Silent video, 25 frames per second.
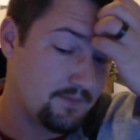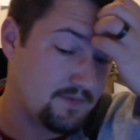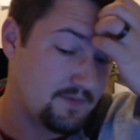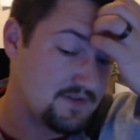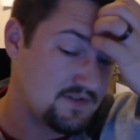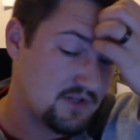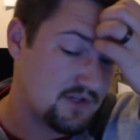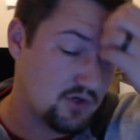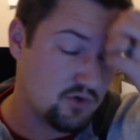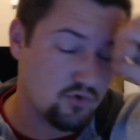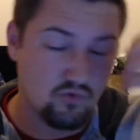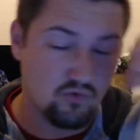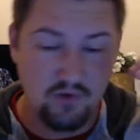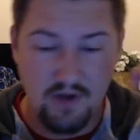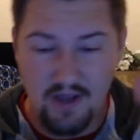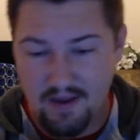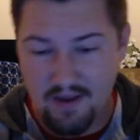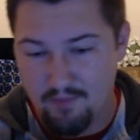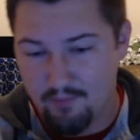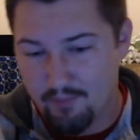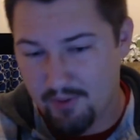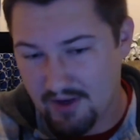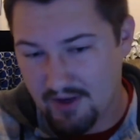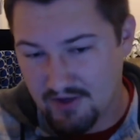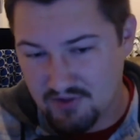He's a
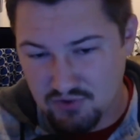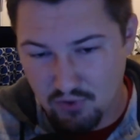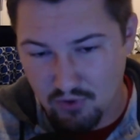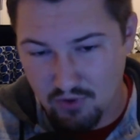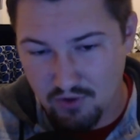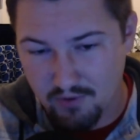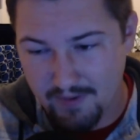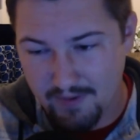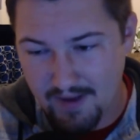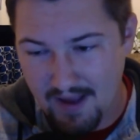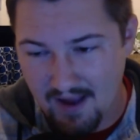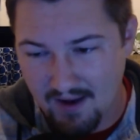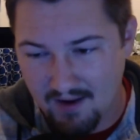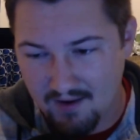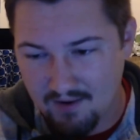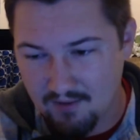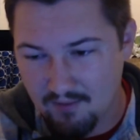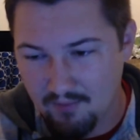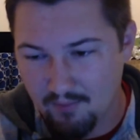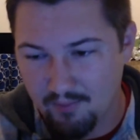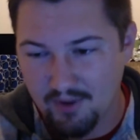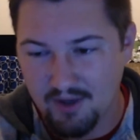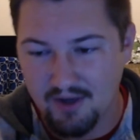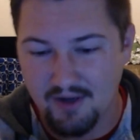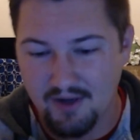great bench
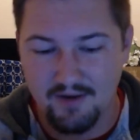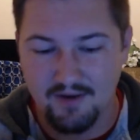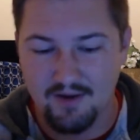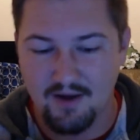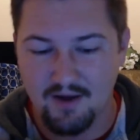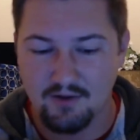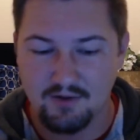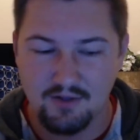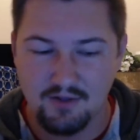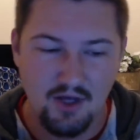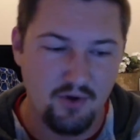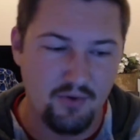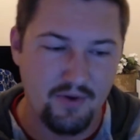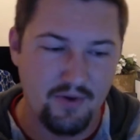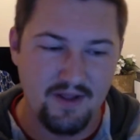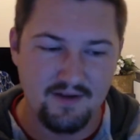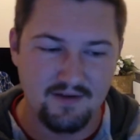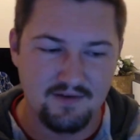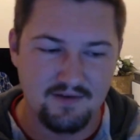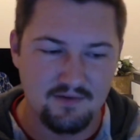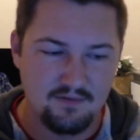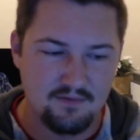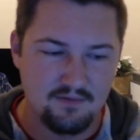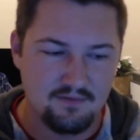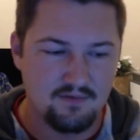quarterback, but a low
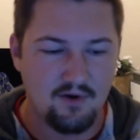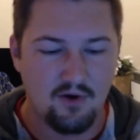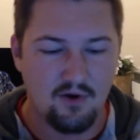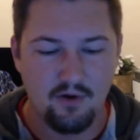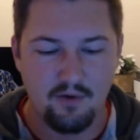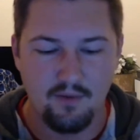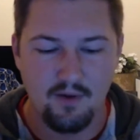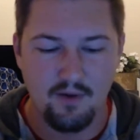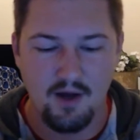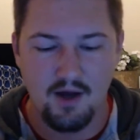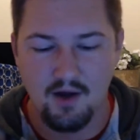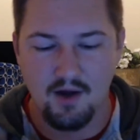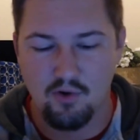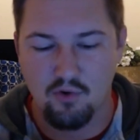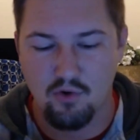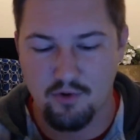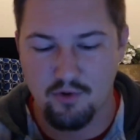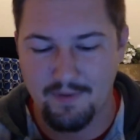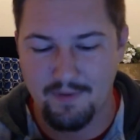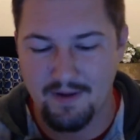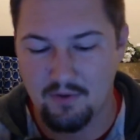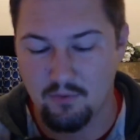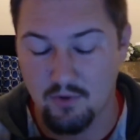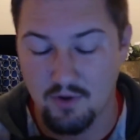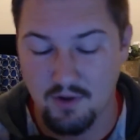end
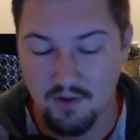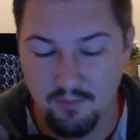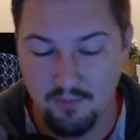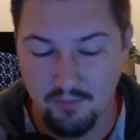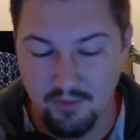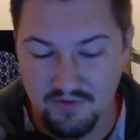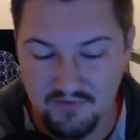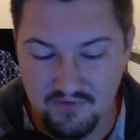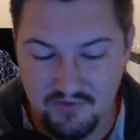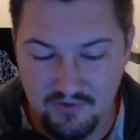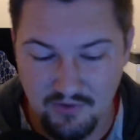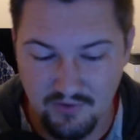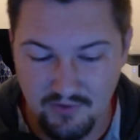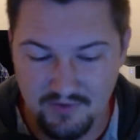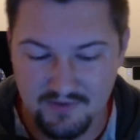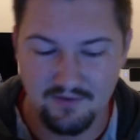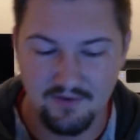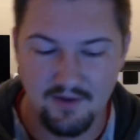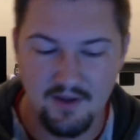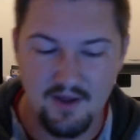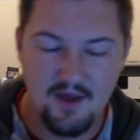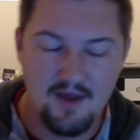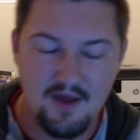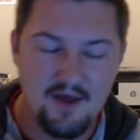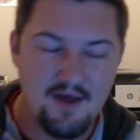quarterback one, but still at
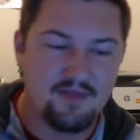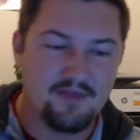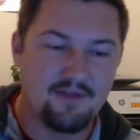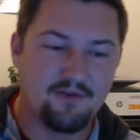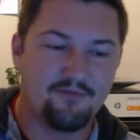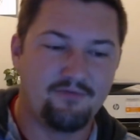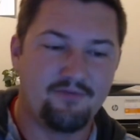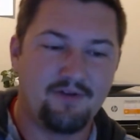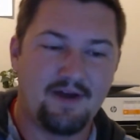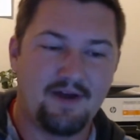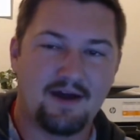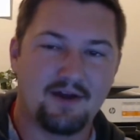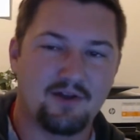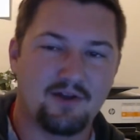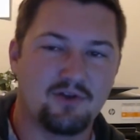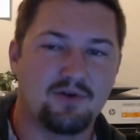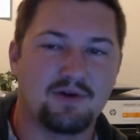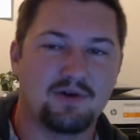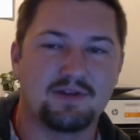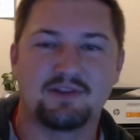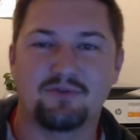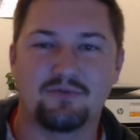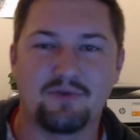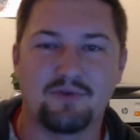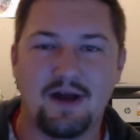the
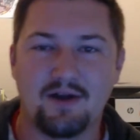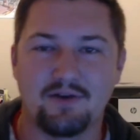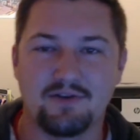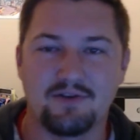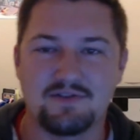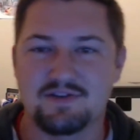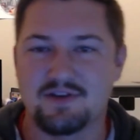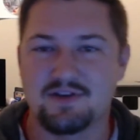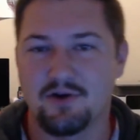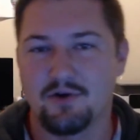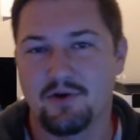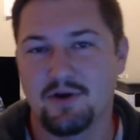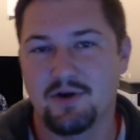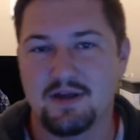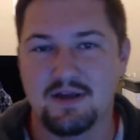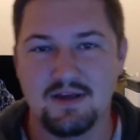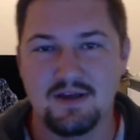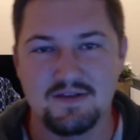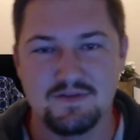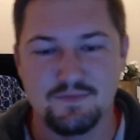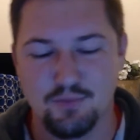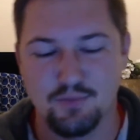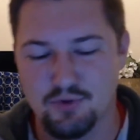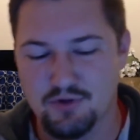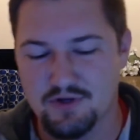value at the round he's going
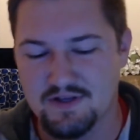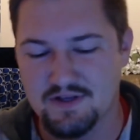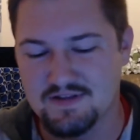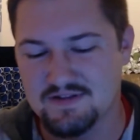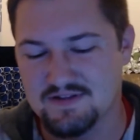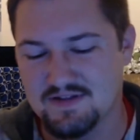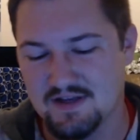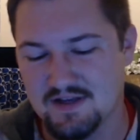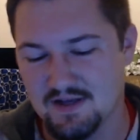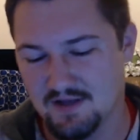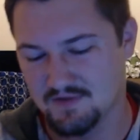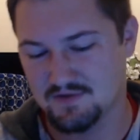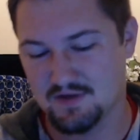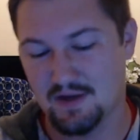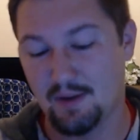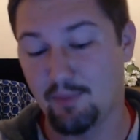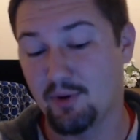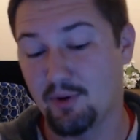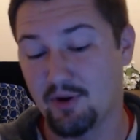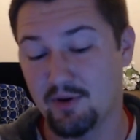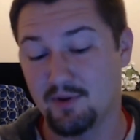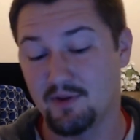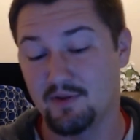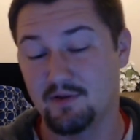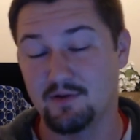is pretty insane. So I
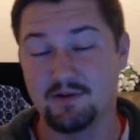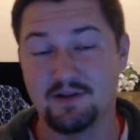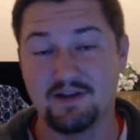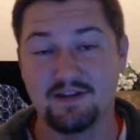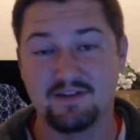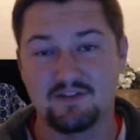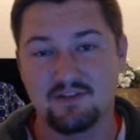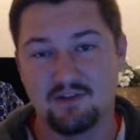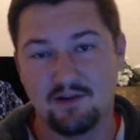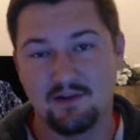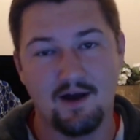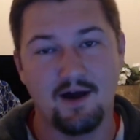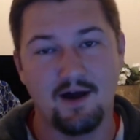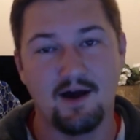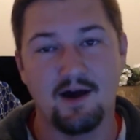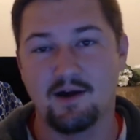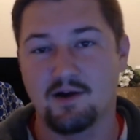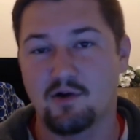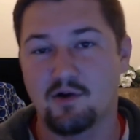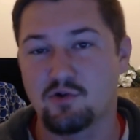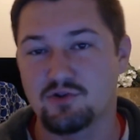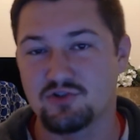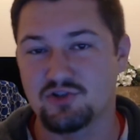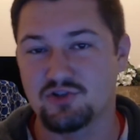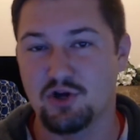put him on the list.
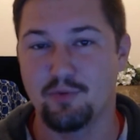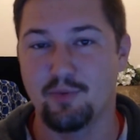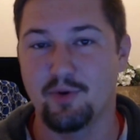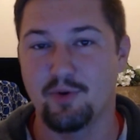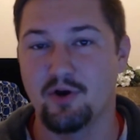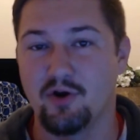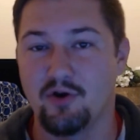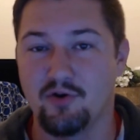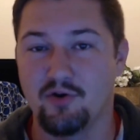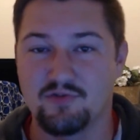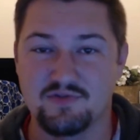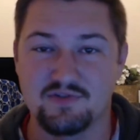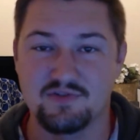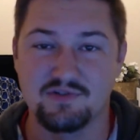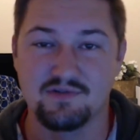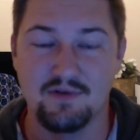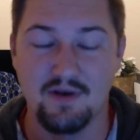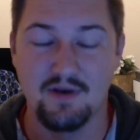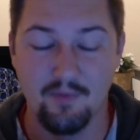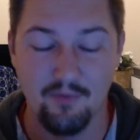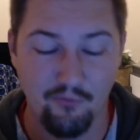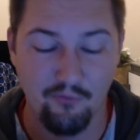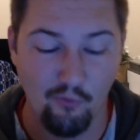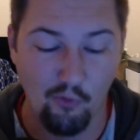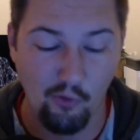Joe Burrow's
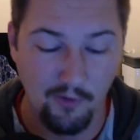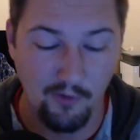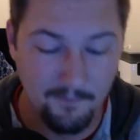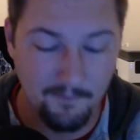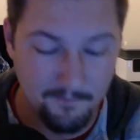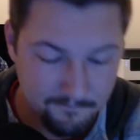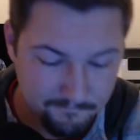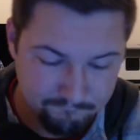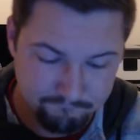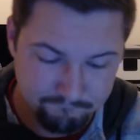number 4.